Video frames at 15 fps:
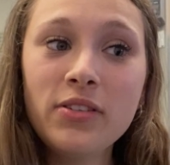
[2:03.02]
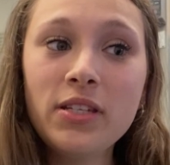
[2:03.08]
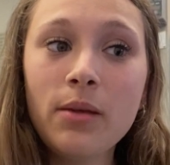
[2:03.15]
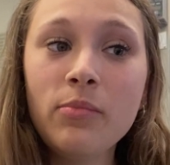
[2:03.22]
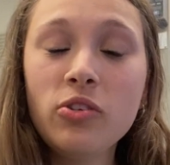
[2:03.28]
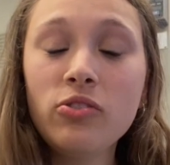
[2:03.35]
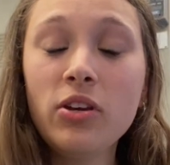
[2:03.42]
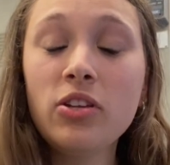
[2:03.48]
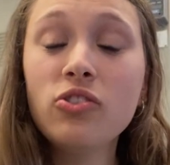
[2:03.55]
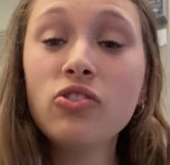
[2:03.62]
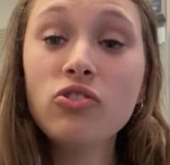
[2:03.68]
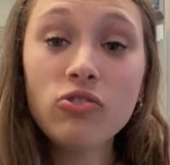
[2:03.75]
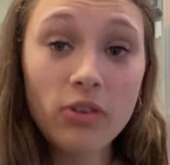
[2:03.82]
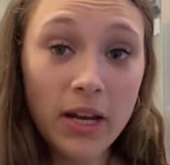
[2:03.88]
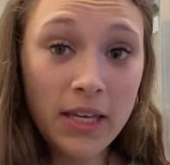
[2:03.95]
demonstrate
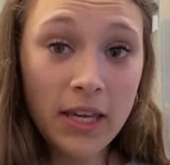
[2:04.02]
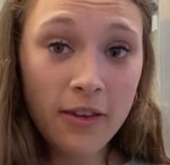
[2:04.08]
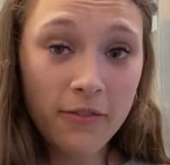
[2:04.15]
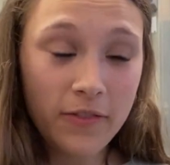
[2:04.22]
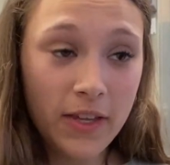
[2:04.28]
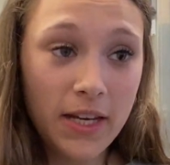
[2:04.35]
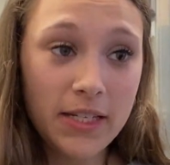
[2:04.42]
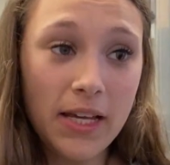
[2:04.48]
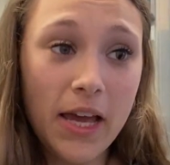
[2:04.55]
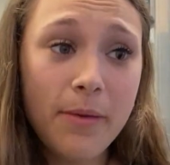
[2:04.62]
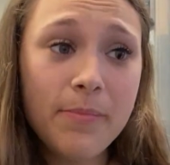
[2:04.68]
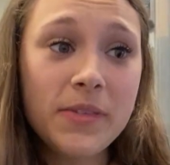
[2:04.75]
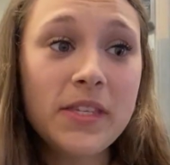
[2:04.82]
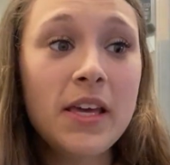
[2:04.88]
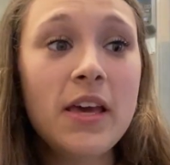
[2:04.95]
striking
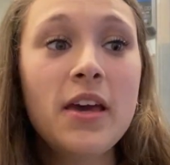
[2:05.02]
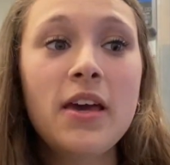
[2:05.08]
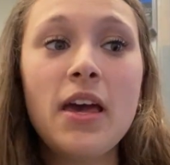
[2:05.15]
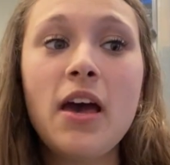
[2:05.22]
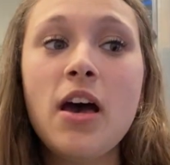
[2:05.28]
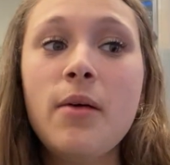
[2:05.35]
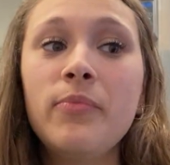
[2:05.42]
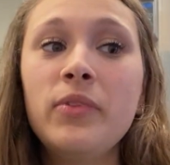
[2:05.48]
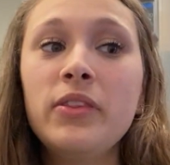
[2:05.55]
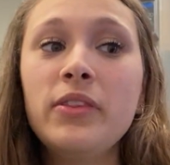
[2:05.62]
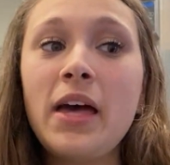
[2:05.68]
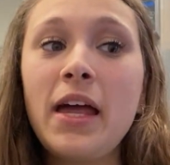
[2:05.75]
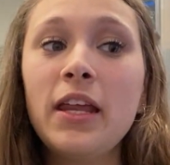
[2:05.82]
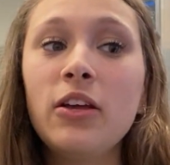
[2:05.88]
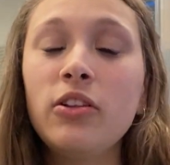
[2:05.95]
phenotypes
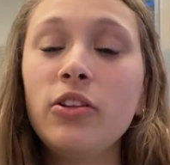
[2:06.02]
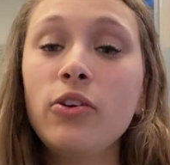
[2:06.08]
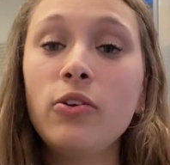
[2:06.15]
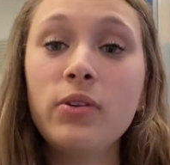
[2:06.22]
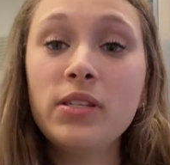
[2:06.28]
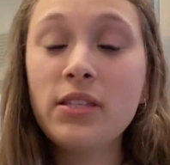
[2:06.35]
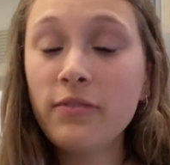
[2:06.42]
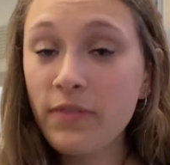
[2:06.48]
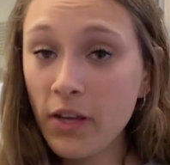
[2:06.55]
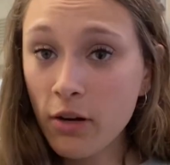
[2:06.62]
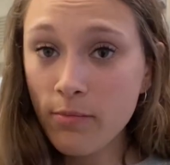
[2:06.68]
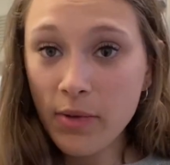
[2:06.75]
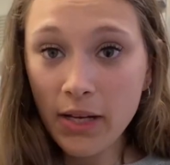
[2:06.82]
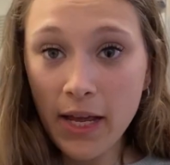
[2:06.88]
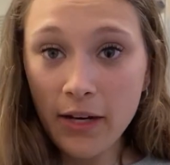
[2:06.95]
that include
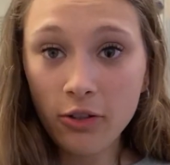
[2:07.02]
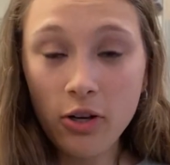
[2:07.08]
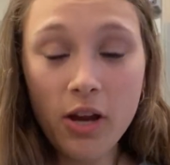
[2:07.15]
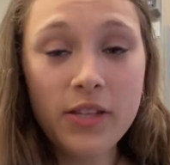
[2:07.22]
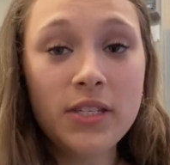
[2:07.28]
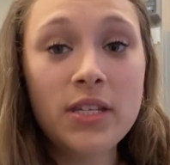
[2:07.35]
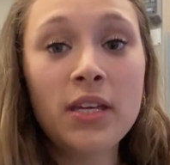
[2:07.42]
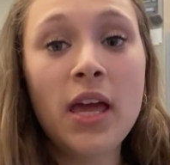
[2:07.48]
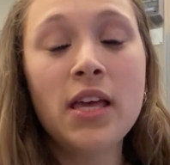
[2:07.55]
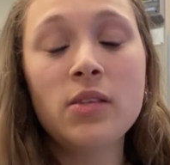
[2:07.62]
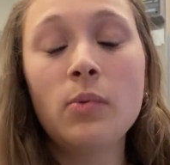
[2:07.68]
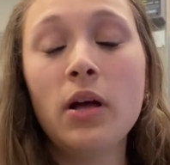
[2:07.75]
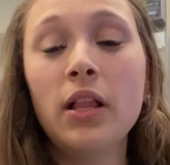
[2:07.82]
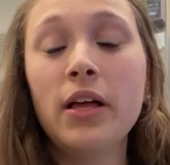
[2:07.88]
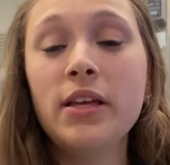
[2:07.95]
severe midline crossing
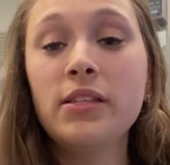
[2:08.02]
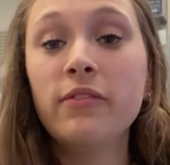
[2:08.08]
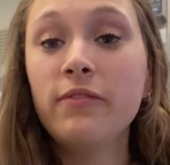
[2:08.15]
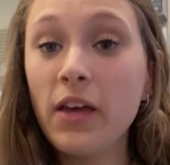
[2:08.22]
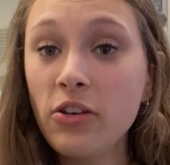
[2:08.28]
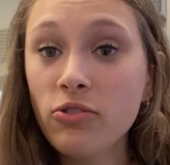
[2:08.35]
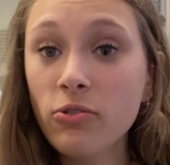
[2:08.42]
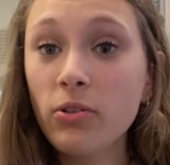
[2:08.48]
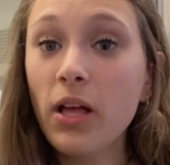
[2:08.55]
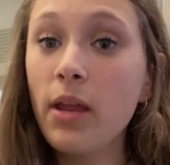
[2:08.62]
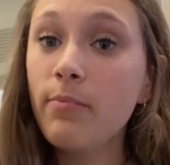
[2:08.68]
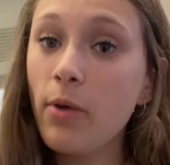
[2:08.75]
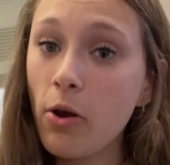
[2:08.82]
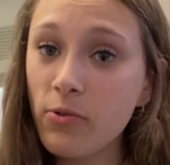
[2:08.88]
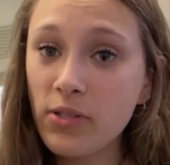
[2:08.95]
as well as ventral
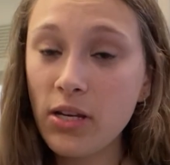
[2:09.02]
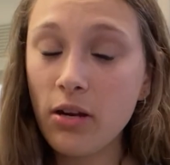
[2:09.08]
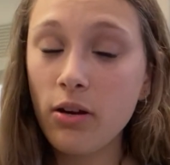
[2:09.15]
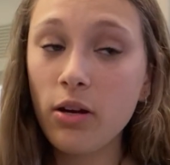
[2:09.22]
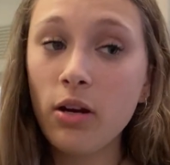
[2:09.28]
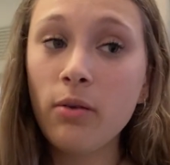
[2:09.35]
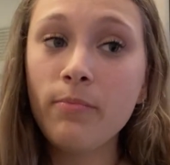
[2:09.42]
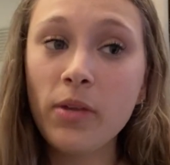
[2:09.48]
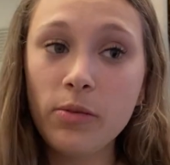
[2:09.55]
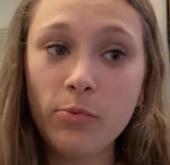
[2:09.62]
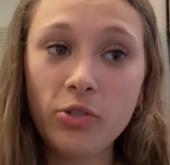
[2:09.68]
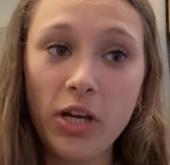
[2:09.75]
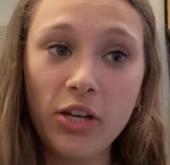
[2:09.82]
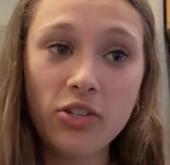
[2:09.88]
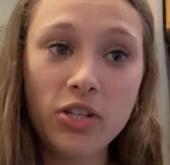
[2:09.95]
and posterior
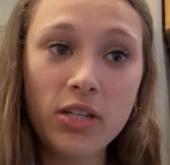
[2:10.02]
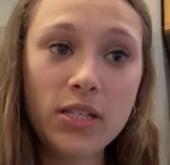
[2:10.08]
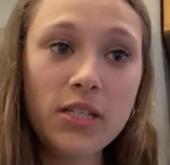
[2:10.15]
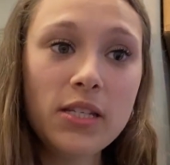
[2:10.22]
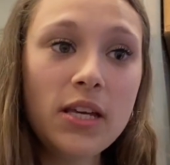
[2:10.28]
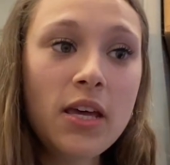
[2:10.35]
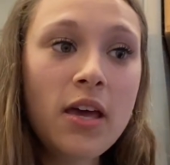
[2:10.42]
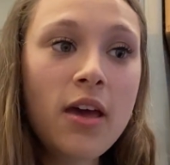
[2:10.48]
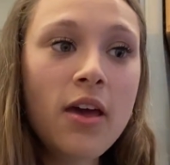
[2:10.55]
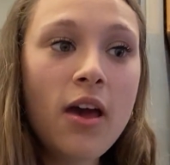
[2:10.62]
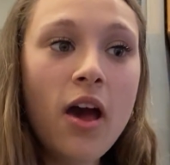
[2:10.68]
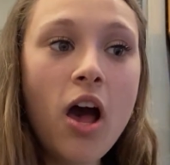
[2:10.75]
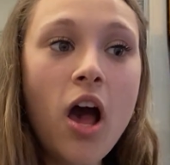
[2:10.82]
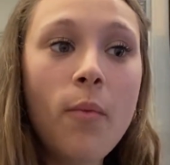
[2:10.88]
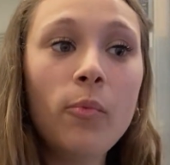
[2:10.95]
misprojections.
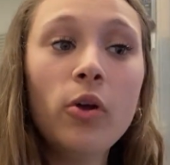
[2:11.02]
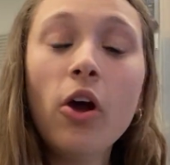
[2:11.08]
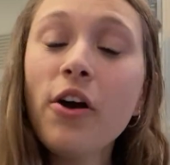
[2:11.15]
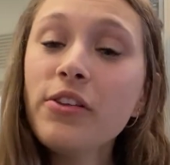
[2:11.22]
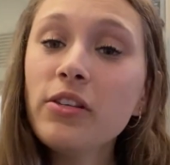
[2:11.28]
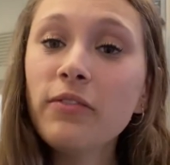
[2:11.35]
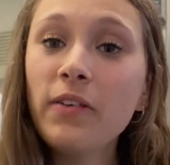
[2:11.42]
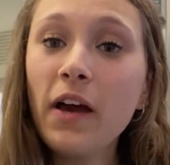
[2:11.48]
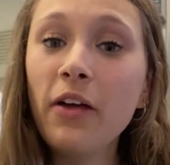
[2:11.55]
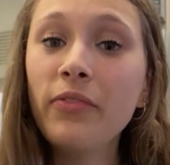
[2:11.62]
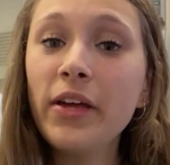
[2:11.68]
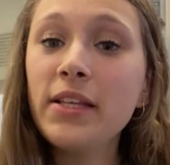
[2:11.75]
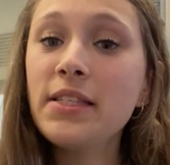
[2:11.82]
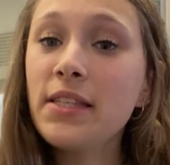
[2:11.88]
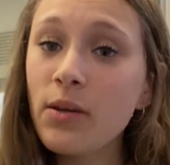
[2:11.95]
We also
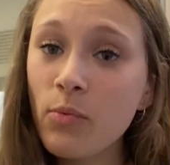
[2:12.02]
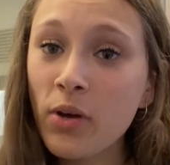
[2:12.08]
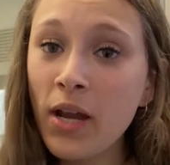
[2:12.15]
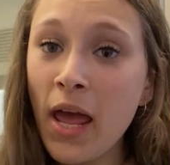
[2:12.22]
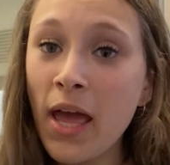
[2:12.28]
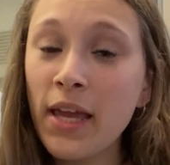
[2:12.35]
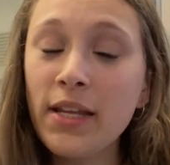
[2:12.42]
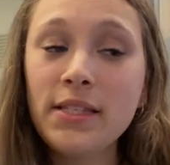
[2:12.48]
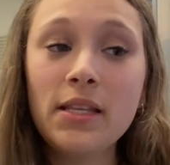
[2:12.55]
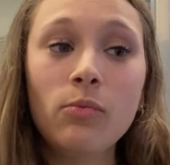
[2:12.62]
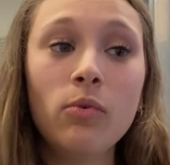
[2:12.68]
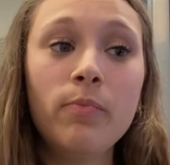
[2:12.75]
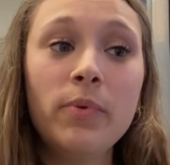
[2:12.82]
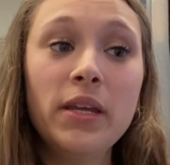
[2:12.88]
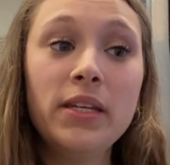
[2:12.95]
found that Slit1A and
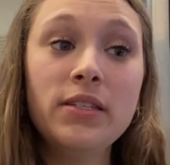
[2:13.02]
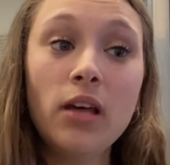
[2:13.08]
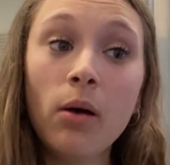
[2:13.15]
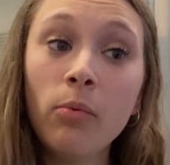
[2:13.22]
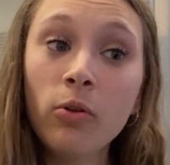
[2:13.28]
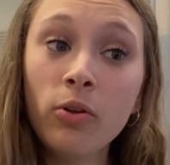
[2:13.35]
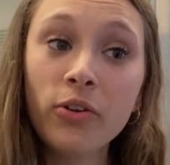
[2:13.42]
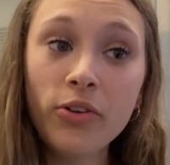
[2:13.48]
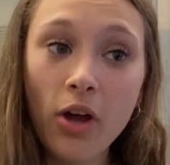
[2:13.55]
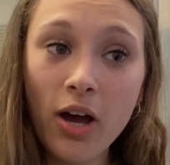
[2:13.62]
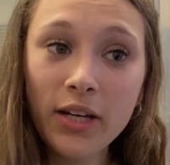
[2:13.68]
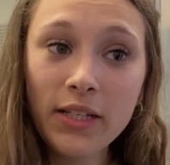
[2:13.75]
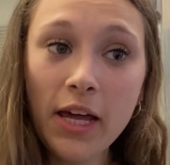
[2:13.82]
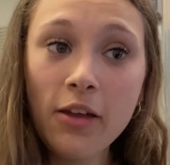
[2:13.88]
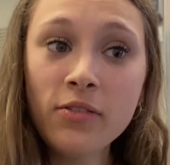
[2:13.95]
Slit1B double
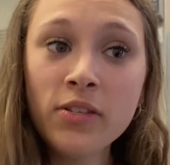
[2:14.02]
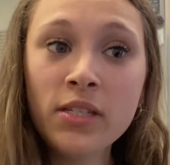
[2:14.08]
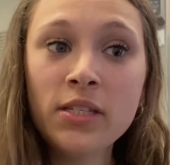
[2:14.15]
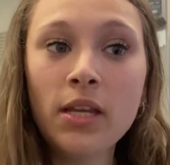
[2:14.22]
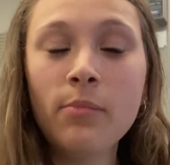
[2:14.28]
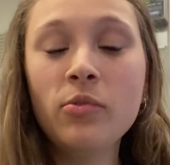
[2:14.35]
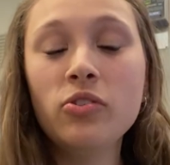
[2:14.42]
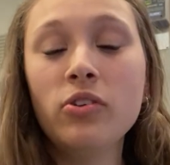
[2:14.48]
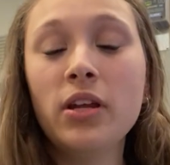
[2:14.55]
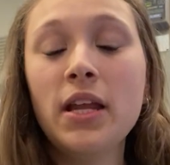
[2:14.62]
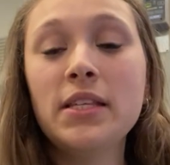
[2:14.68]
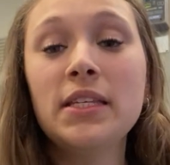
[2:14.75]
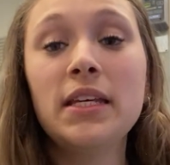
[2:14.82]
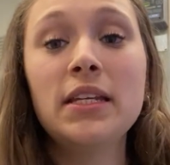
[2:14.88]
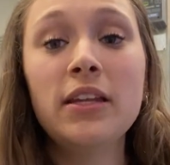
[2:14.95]
knockdowns
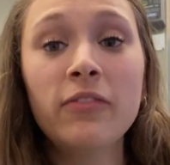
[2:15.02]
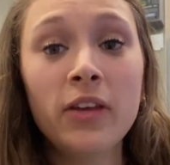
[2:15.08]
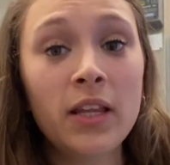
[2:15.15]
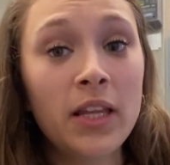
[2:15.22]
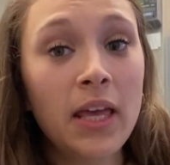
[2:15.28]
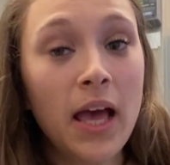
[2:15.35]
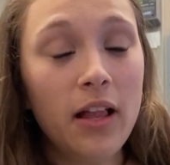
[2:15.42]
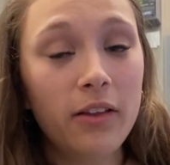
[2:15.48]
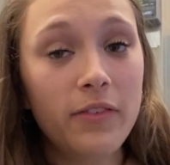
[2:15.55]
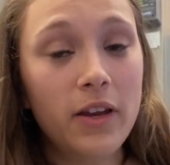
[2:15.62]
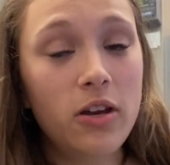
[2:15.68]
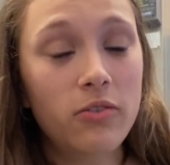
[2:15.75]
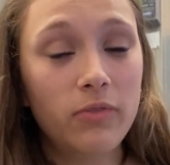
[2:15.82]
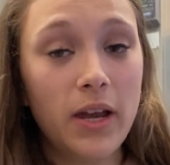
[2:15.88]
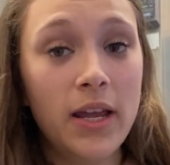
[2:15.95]
demonstrate a significantly
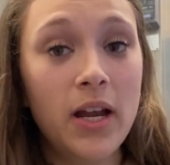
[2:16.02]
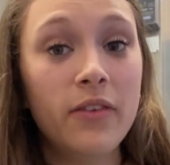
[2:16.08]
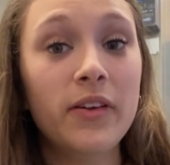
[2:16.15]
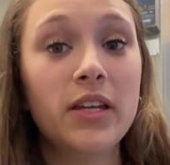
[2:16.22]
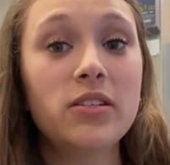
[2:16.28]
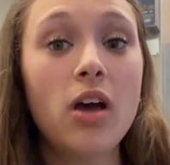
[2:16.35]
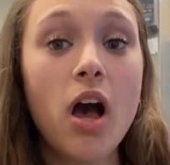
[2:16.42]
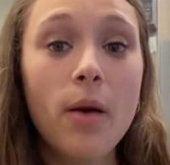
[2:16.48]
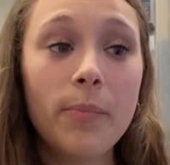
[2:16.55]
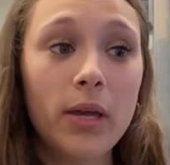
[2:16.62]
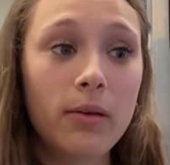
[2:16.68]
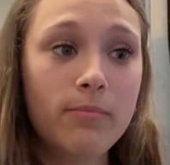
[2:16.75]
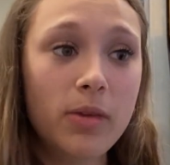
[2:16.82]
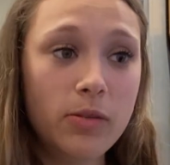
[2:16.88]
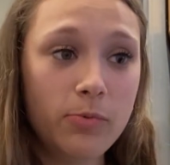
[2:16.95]
elevated rate of
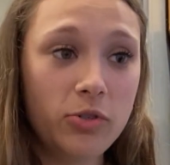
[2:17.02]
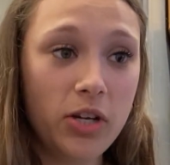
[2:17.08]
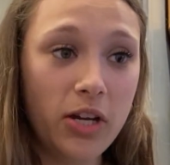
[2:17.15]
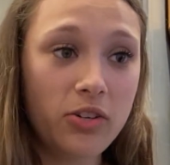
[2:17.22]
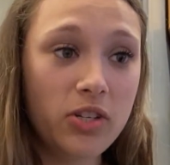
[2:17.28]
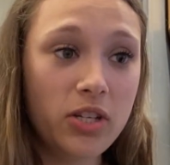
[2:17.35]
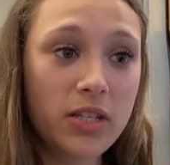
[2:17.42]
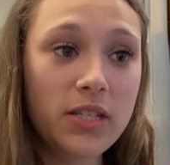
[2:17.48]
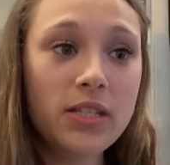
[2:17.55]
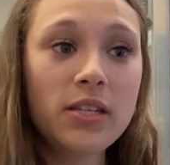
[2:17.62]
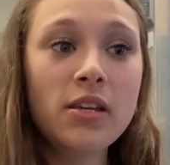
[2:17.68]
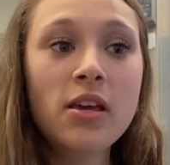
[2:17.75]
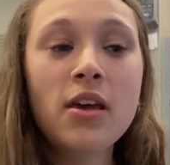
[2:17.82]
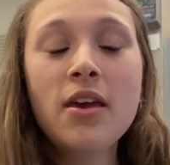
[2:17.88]
ectopic misprojections.